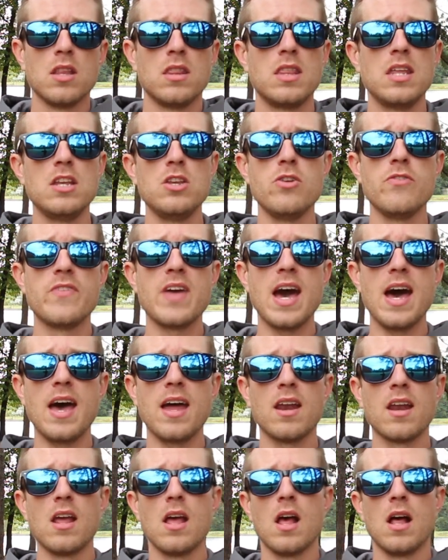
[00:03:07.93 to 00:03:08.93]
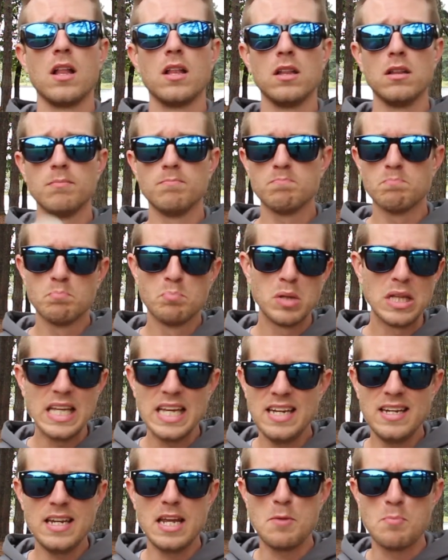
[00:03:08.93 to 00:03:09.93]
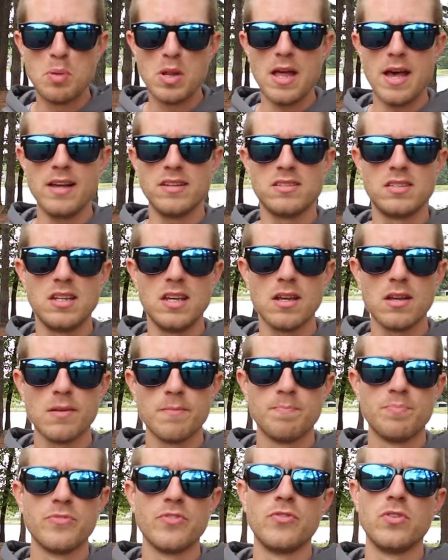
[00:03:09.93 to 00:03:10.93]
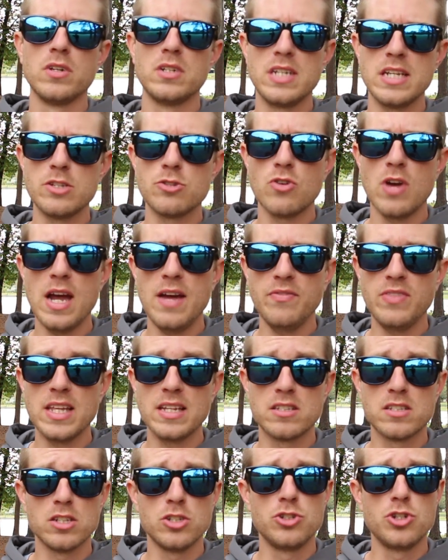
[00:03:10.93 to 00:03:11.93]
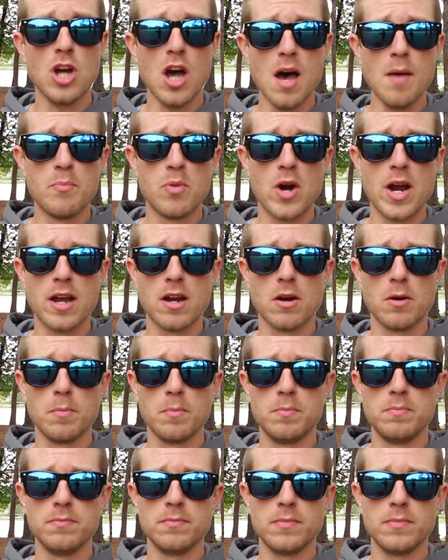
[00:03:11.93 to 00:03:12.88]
Then you've got blended plastic for Discraft. That's a jawbreaker